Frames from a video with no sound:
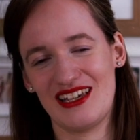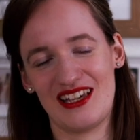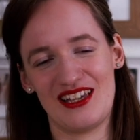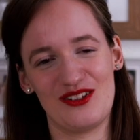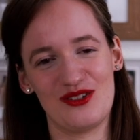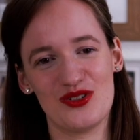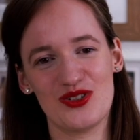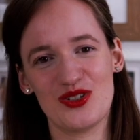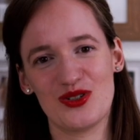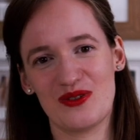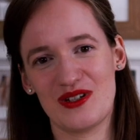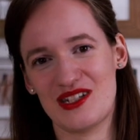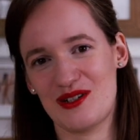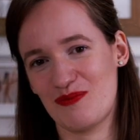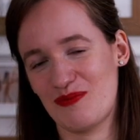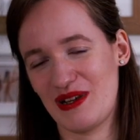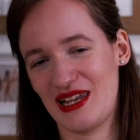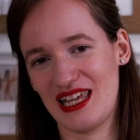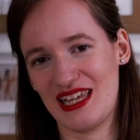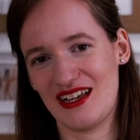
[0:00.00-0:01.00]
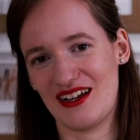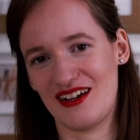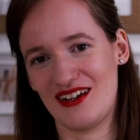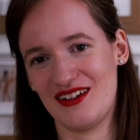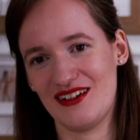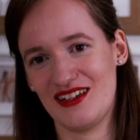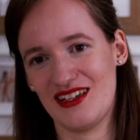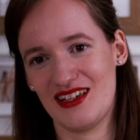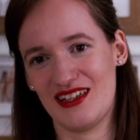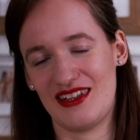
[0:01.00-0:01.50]
And also as a
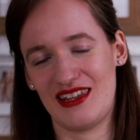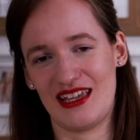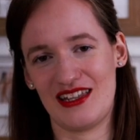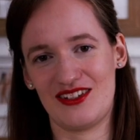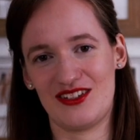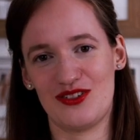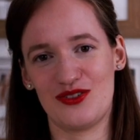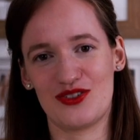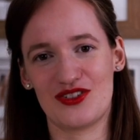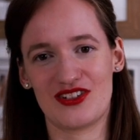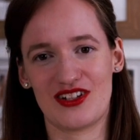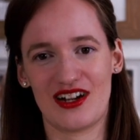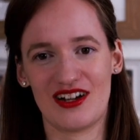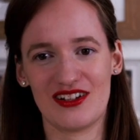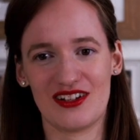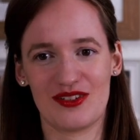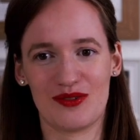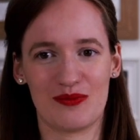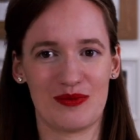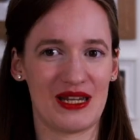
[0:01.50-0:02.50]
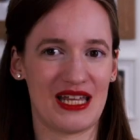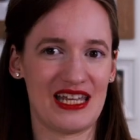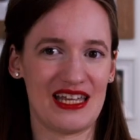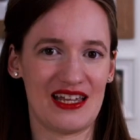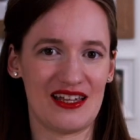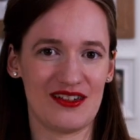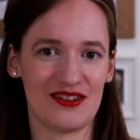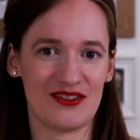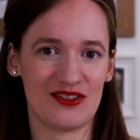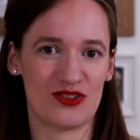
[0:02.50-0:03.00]
player, that you started
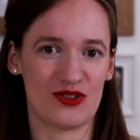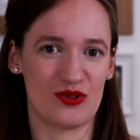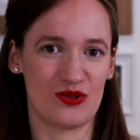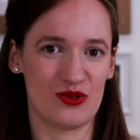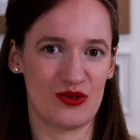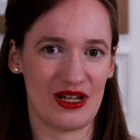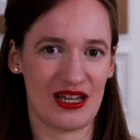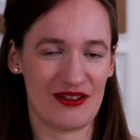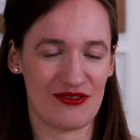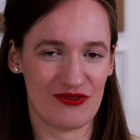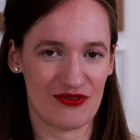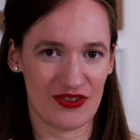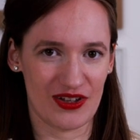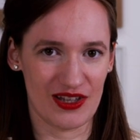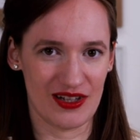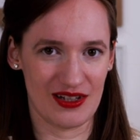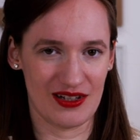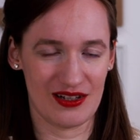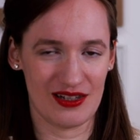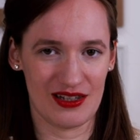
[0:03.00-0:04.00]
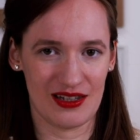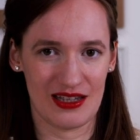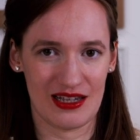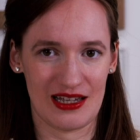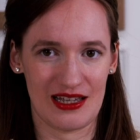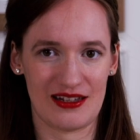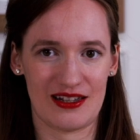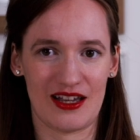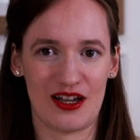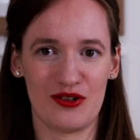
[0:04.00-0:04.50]
playing to have fun,
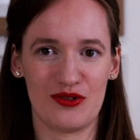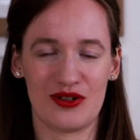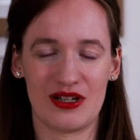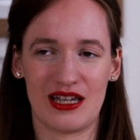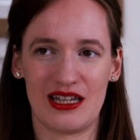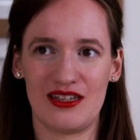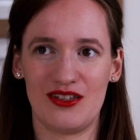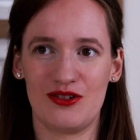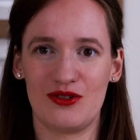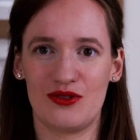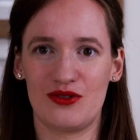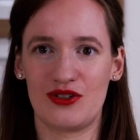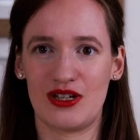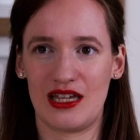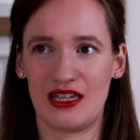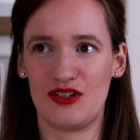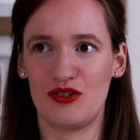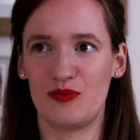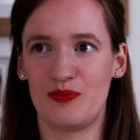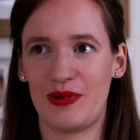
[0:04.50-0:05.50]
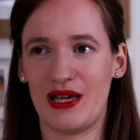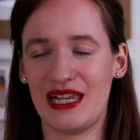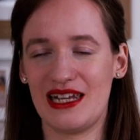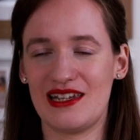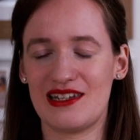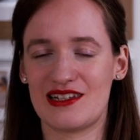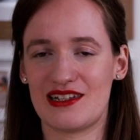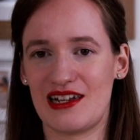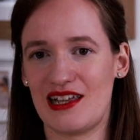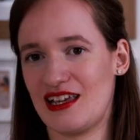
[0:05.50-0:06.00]
and how can you can you
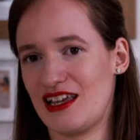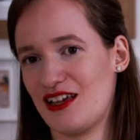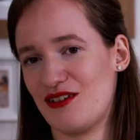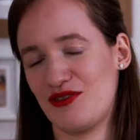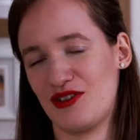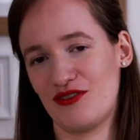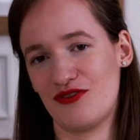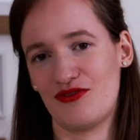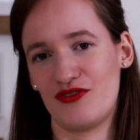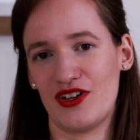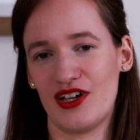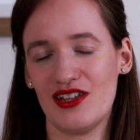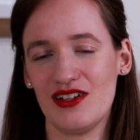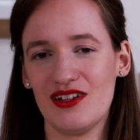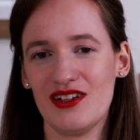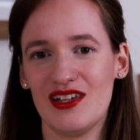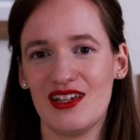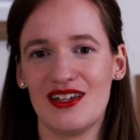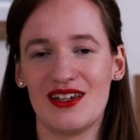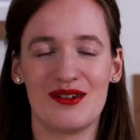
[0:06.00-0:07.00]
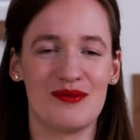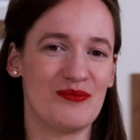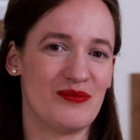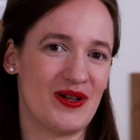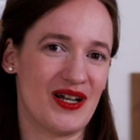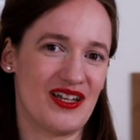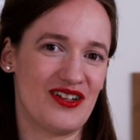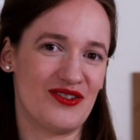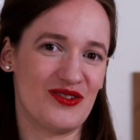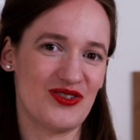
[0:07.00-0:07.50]
balance like having fun
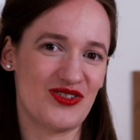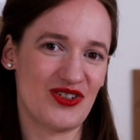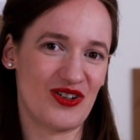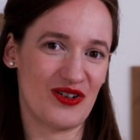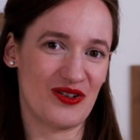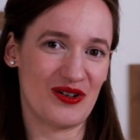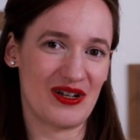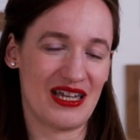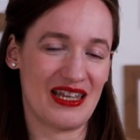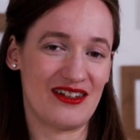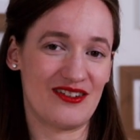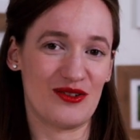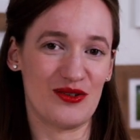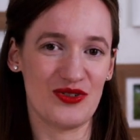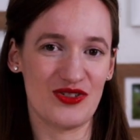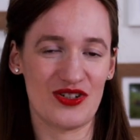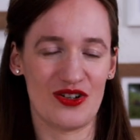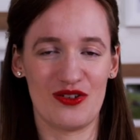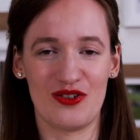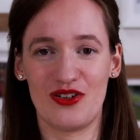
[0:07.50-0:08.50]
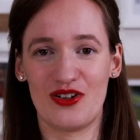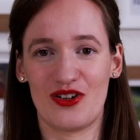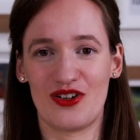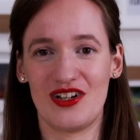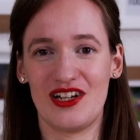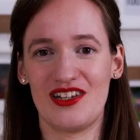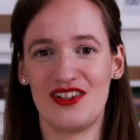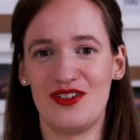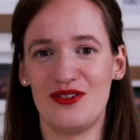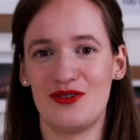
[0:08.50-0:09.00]
by also and also
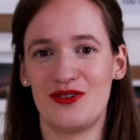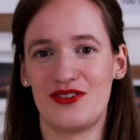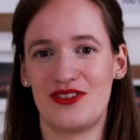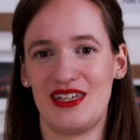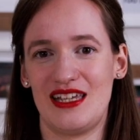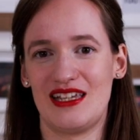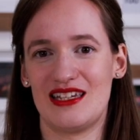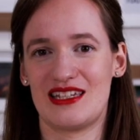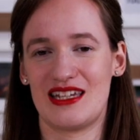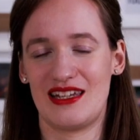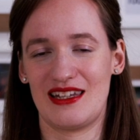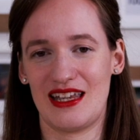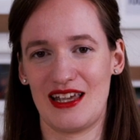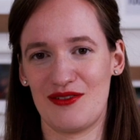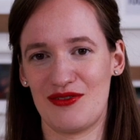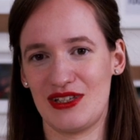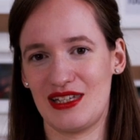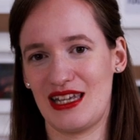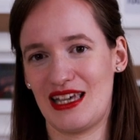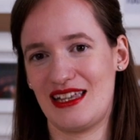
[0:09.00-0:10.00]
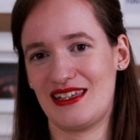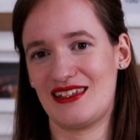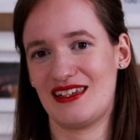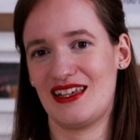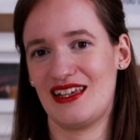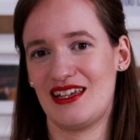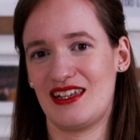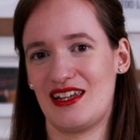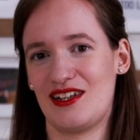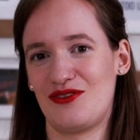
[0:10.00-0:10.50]
learning new things and having that
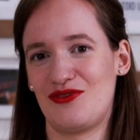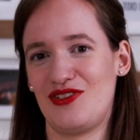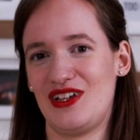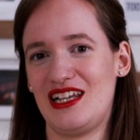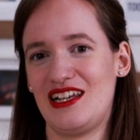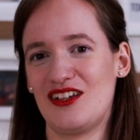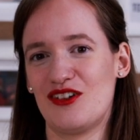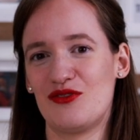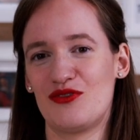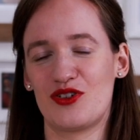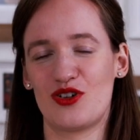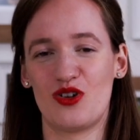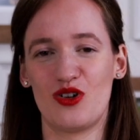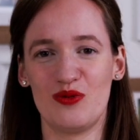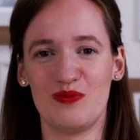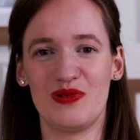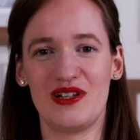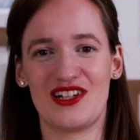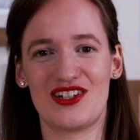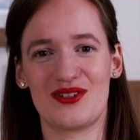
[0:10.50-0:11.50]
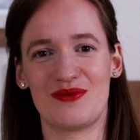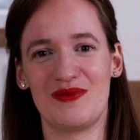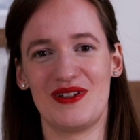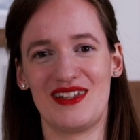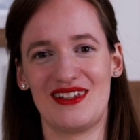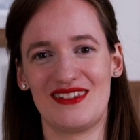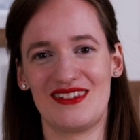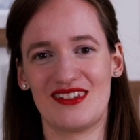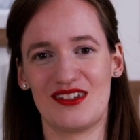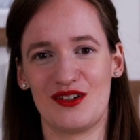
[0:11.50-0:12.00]
that feeling of
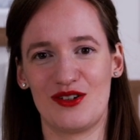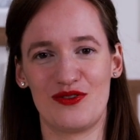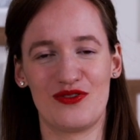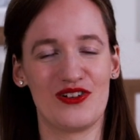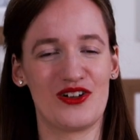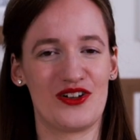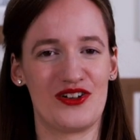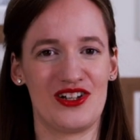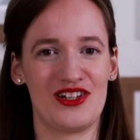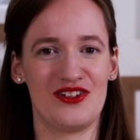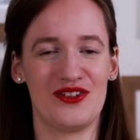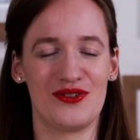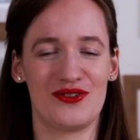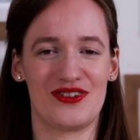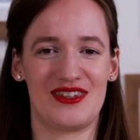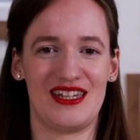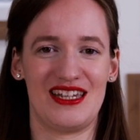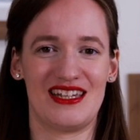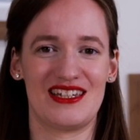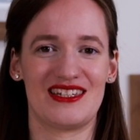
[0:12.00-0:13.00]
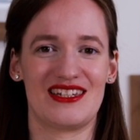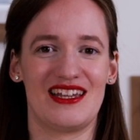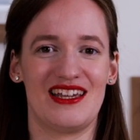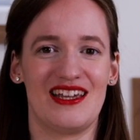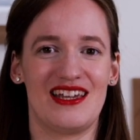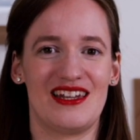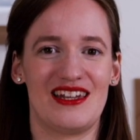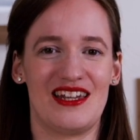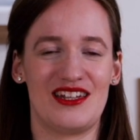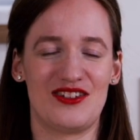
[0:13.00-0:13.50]
accomplishment of learning new things
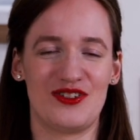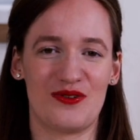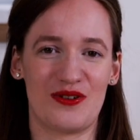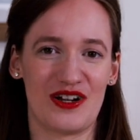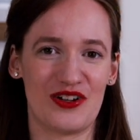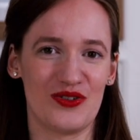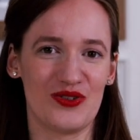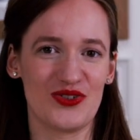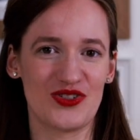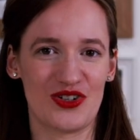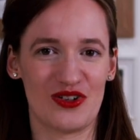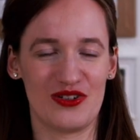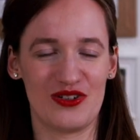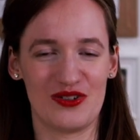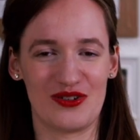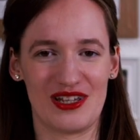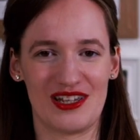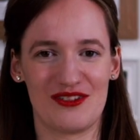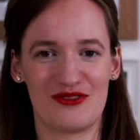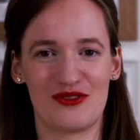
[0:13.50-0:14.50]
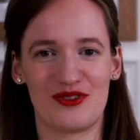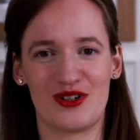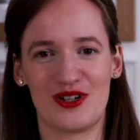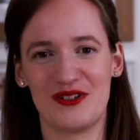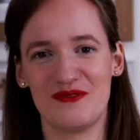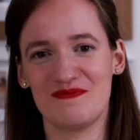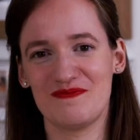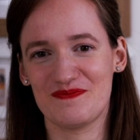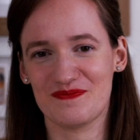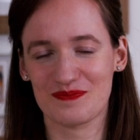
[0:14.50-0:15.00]
that you are also looking
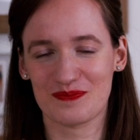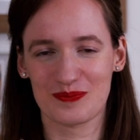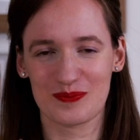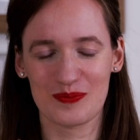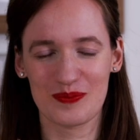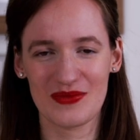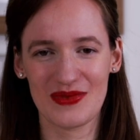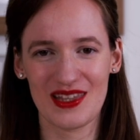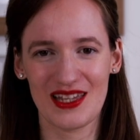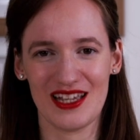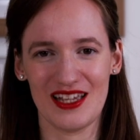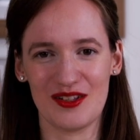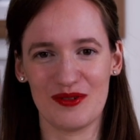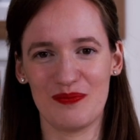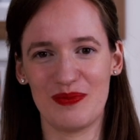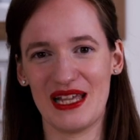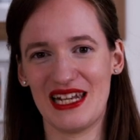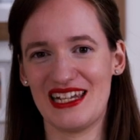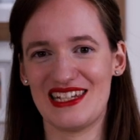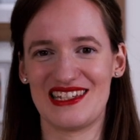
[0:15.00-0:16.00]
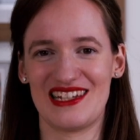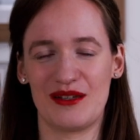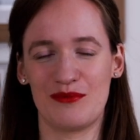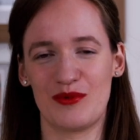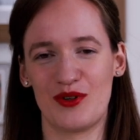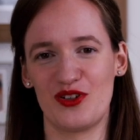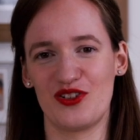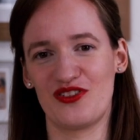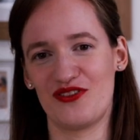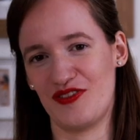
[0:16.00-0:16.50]
for and balancing
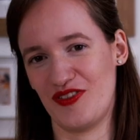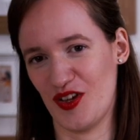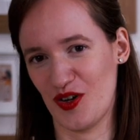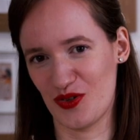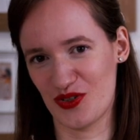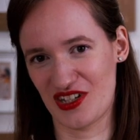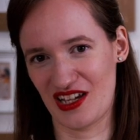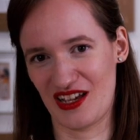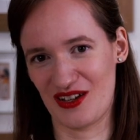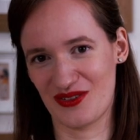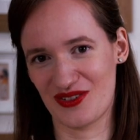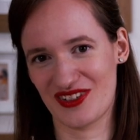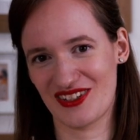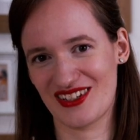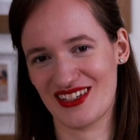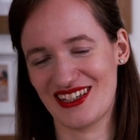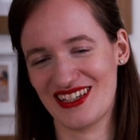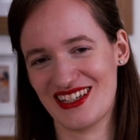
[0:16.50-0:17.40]
both of those out.